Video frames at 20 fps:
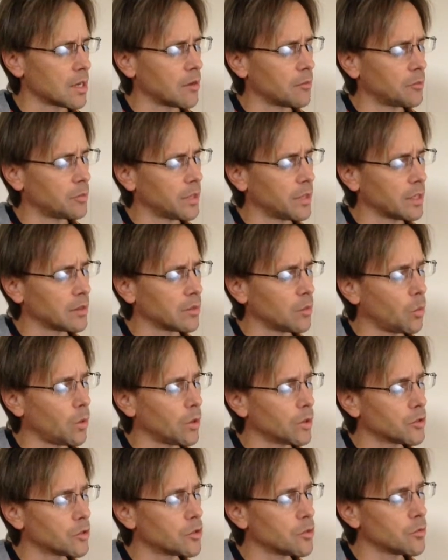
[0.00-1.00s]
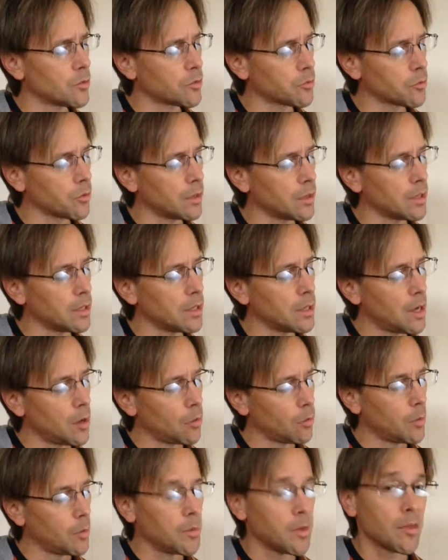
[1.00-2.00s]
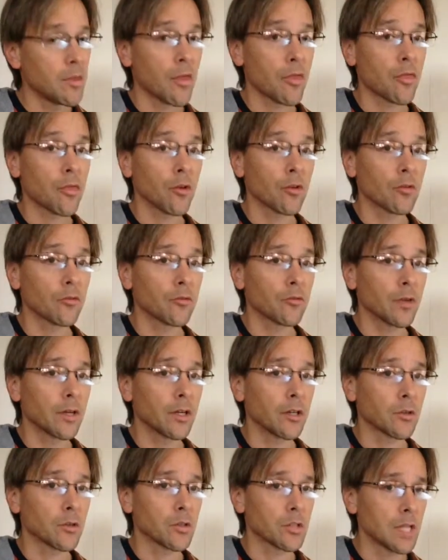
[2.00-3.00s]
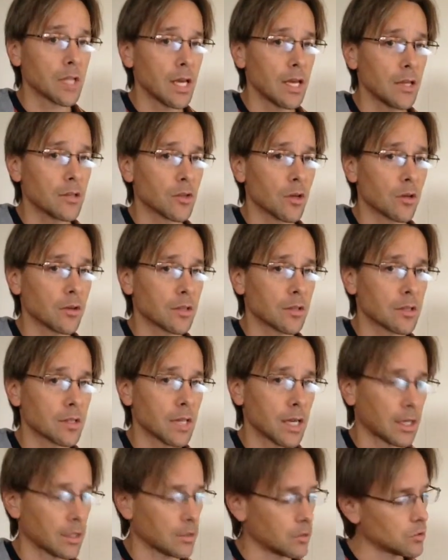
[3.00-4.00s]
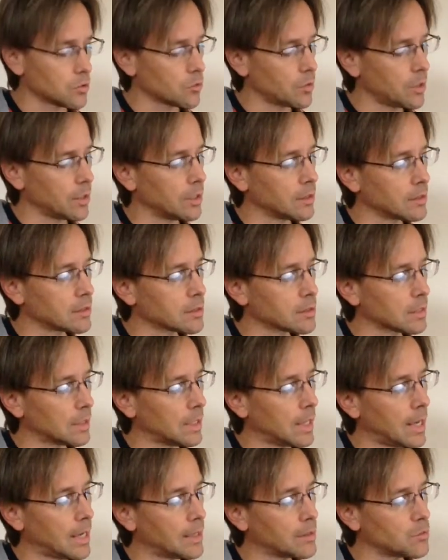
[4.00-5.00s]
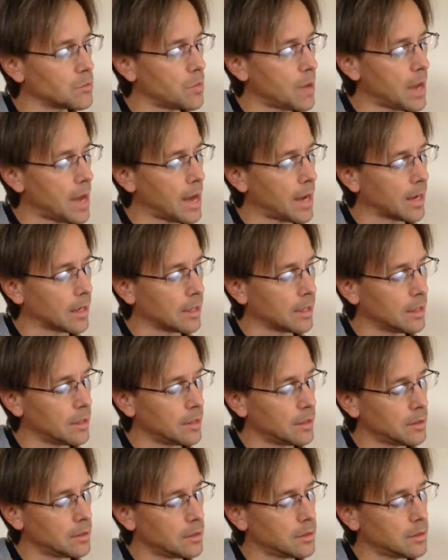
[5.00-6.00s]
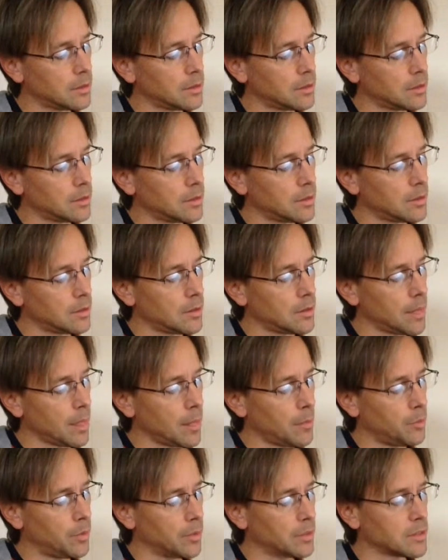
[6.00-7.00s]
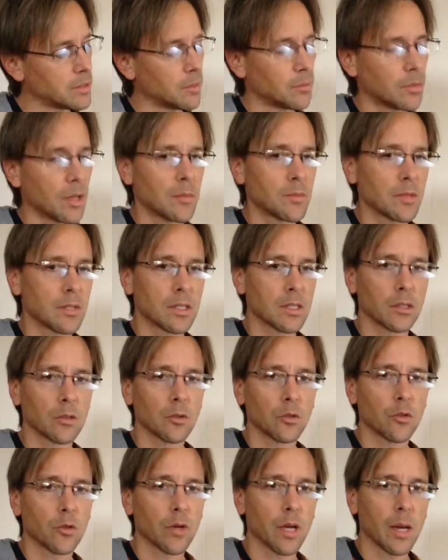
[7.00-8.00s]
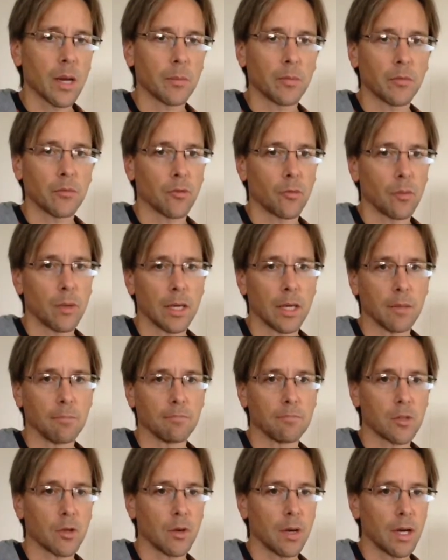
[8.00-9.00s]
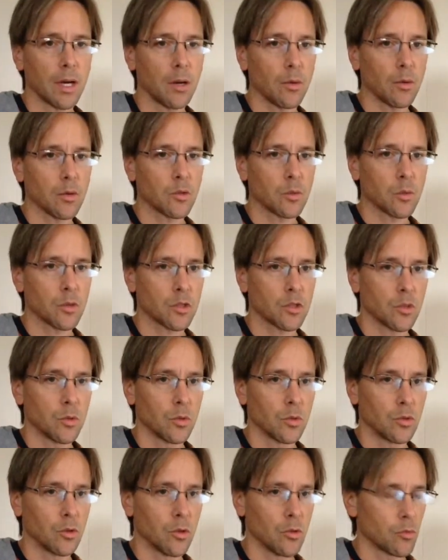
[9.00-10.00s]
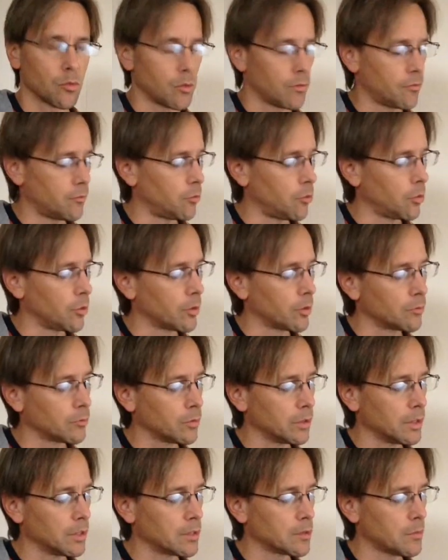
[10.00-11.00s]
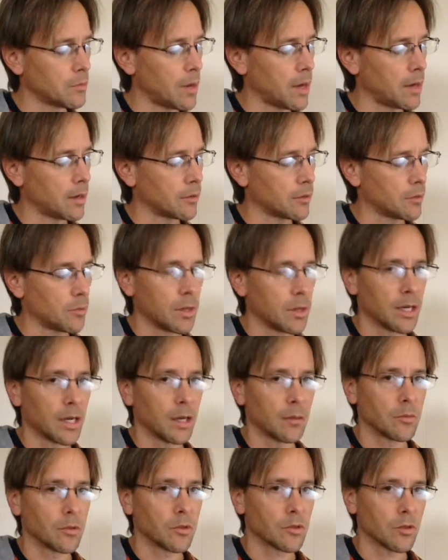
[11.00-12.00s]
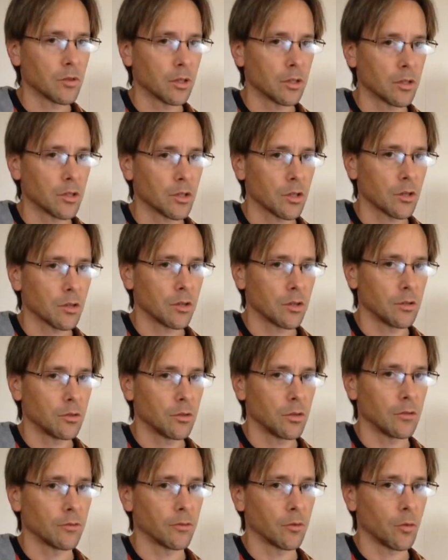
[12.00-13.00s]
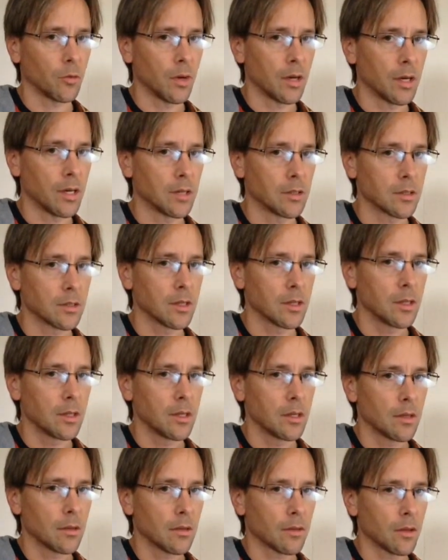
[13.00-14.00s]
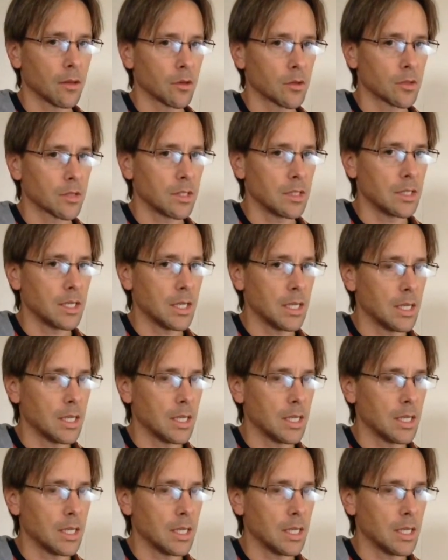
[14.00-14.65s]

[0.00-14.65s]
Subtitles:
of playing the 1, 2, 3 would be the 3rd finger stays on the 2nd string and slides back. But sometimes it's a little cramped for me, so I always switch to a 2, 3, 4. It really doesn't matter to me. I'm just trying to show you 2 different ways. There's the D,